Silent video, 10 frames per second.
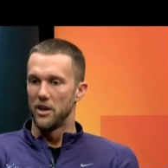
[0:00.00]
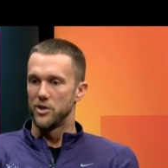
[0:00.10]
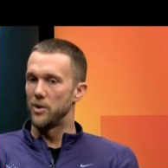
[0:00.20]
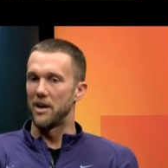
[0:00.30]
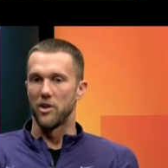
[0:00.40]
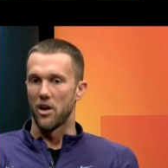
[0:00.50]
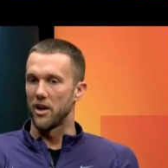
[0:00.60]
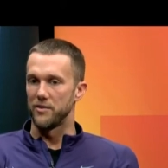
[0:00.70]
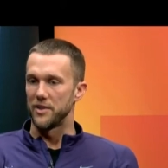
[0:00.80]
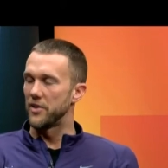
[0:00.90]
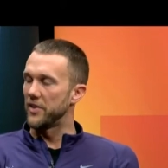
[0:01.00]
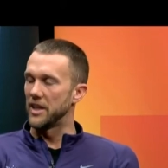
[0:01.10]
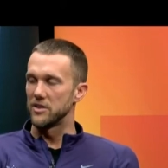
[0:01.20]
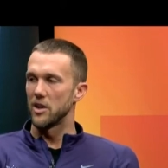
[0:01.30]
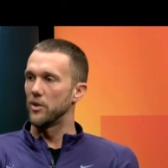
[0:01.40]
do have a lot of different
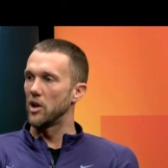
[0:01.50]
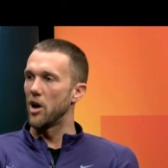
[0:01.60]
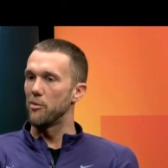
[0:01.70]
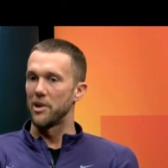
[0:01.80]
things going on,